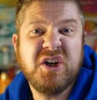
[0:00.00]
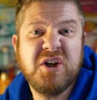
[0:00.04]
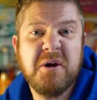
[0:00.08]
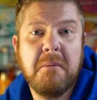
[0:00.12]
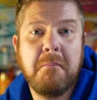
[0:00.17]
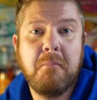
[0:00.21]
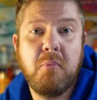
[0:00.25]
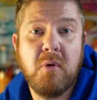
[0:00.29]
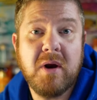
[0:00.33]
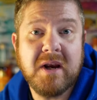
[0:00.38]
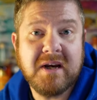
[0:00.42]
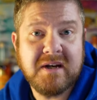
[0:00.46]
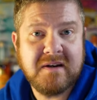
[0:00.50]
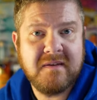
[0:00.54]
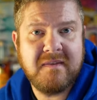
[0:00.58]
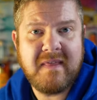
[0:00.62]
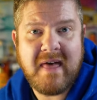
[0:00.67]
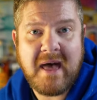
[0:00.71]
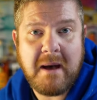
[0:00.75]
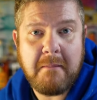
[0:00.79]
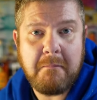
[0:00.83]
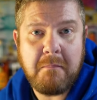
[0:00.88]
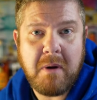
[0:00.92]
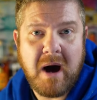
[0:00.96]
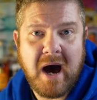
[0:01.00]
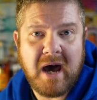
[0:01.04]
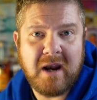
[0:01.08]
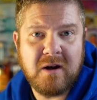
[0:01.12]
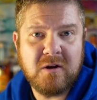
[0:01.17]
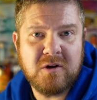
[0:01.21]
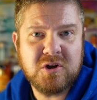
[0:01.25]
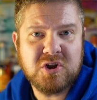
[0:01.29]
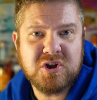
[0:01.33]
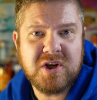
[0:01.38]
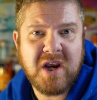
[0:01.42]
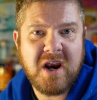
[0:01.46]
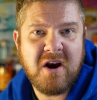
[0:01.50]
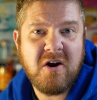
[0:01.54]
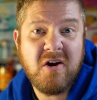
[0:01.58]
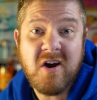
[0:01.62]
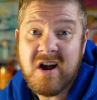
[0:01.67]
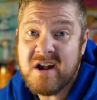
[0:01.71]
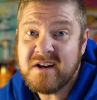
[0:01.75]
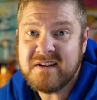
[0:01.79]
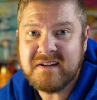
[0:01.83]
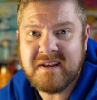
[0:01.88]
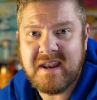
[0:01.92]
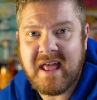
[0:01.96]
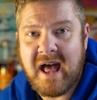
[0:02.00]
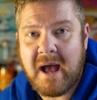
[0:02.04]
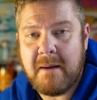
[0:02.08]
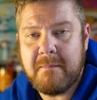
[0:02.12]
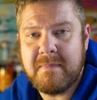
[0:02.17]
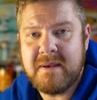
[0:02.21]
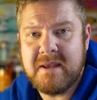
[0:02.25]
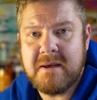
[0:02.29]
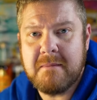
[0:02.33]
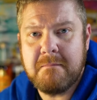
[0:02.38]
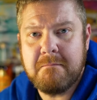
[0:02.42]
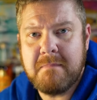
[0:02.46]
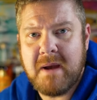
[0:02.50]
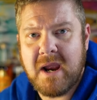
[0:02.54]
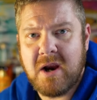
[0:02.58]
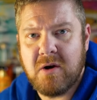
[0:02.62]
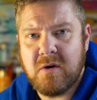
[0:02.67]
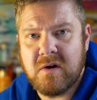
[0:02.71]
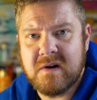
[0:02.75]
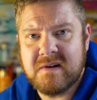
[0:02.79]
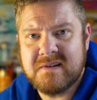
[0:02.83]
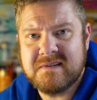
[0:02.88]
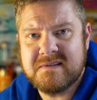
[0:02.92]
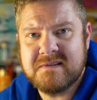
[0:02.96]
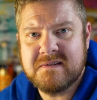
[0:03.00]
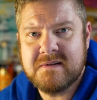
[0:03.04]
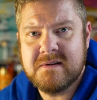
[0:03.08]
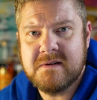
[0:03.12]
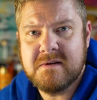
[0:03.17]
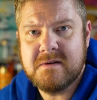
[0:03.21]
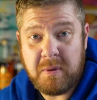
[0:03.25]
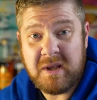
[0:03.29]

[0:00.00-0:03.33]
to bring to that bottle share to not be embarrassed.